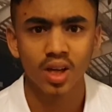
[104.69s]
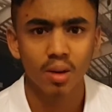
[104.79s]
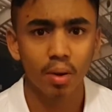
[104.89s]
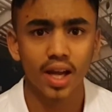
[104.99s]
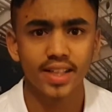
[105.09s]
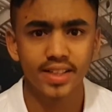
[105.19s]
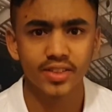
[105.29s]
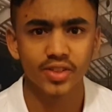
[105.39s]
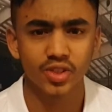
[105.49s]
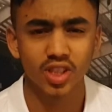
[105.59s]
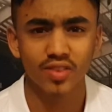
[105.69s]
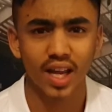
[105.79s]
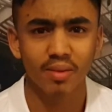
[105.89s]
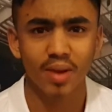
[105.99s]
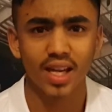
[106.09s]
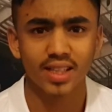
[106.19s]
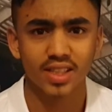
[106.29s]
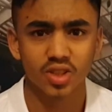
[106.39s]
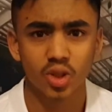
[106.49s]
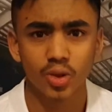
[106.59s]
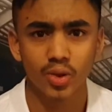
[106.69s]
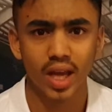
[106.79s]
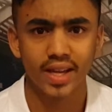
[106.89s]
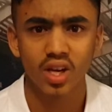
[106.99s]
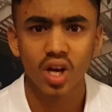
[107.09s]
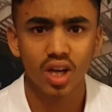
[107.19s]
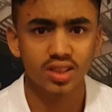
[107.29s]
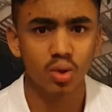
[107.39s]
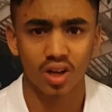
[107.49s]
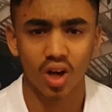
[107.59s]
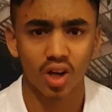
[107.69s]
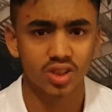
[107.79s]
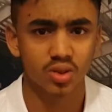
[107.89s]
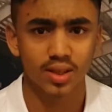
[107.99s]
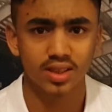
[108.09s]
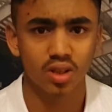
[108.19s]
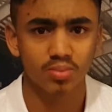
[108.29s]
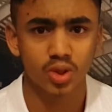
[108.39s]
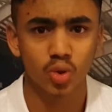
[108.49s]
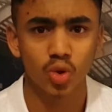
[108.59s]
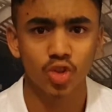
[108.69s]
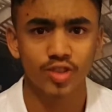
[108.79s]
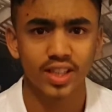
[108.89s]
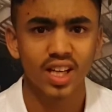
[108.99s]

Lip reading: But he didn't do that. He made it too late until Arsenal ended up scoring.